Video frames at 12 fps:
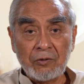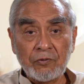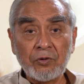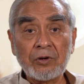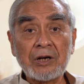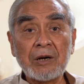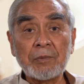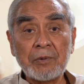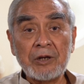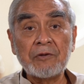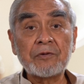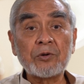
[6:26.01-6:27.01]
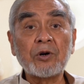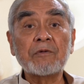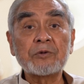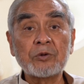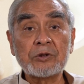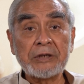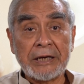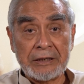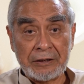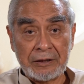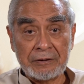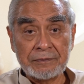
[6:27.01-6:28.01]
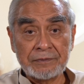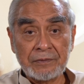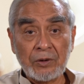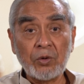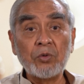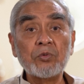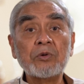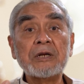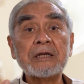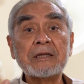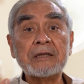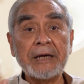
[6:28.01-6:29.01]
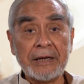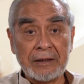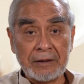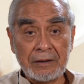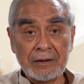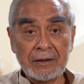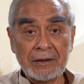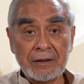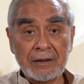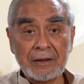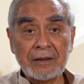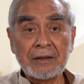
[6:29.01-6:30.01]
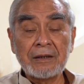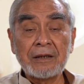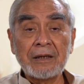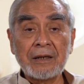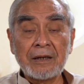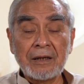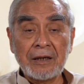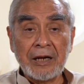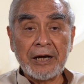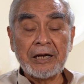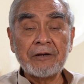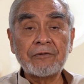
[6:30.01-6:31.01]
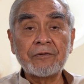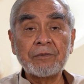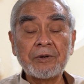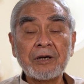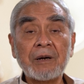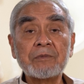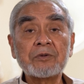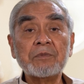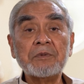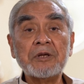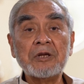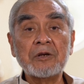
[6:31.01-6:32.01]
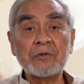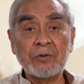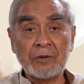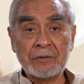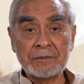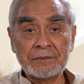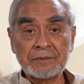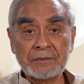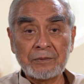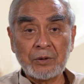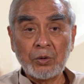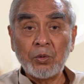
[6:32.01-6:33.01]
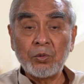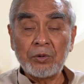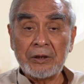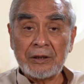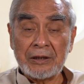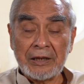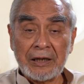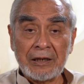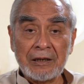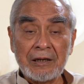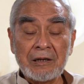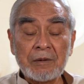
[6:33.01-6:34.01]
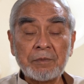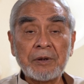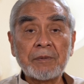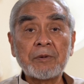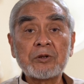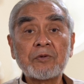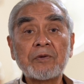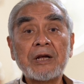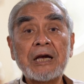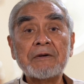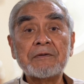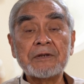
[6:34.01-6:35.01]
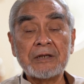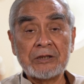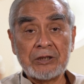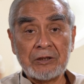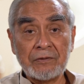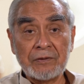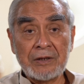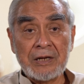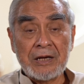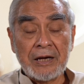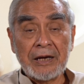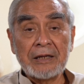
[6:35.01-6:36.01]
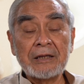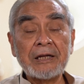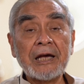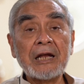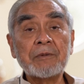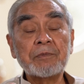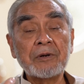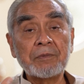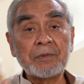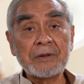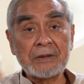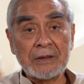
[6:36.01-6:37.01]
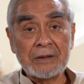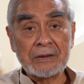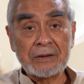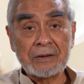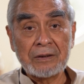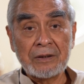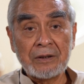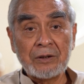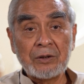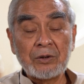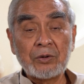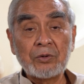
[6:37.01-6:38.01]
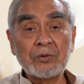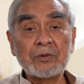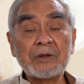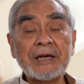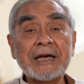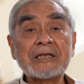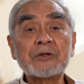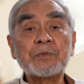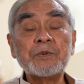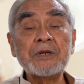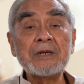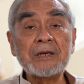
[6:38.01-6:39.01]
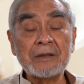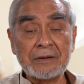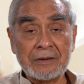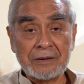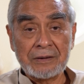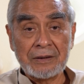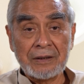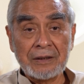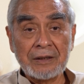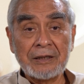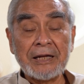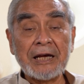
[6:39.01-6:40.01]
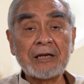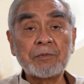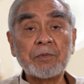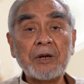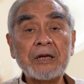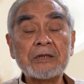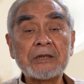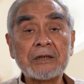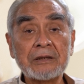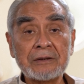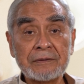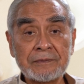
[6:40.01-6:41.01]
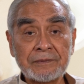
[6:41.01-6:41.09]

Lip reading: for uplift of society. Only then life becomes meaningful. Only then purpose of life is achieved, and that purpose is to experience that pleasure